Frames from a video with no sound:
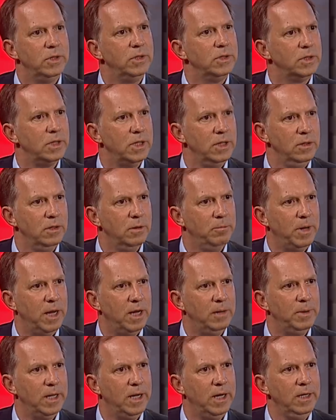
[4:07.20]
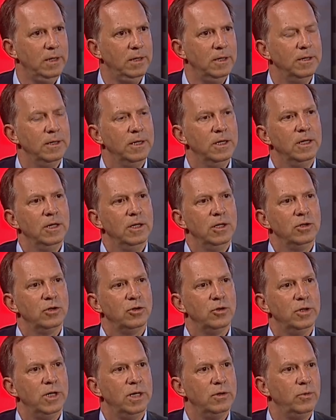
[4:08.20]
which is in the pipeline,
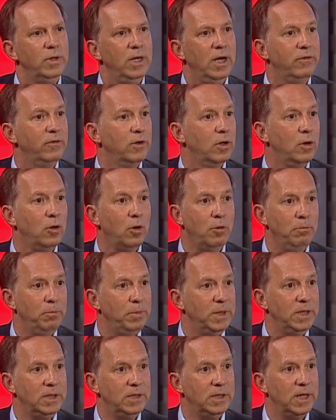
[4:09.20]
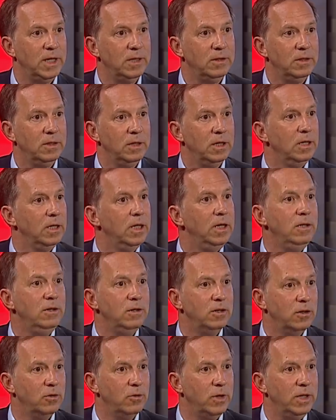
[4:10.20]
so that we have a complete set, an
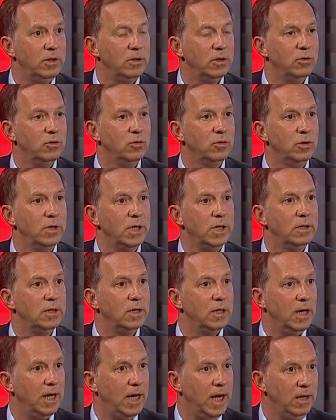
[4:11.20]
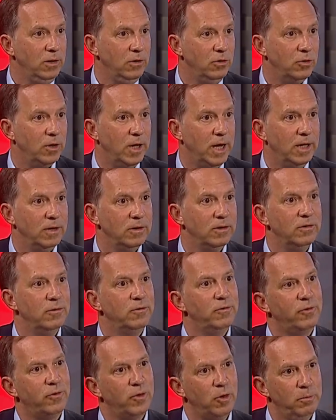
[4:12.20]
integrated toolkit end to end
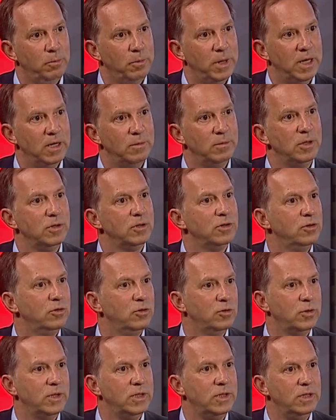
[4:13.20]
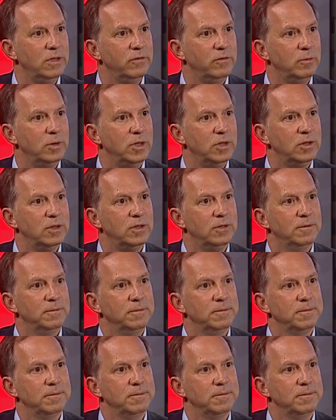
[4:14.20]
from payables to receivables.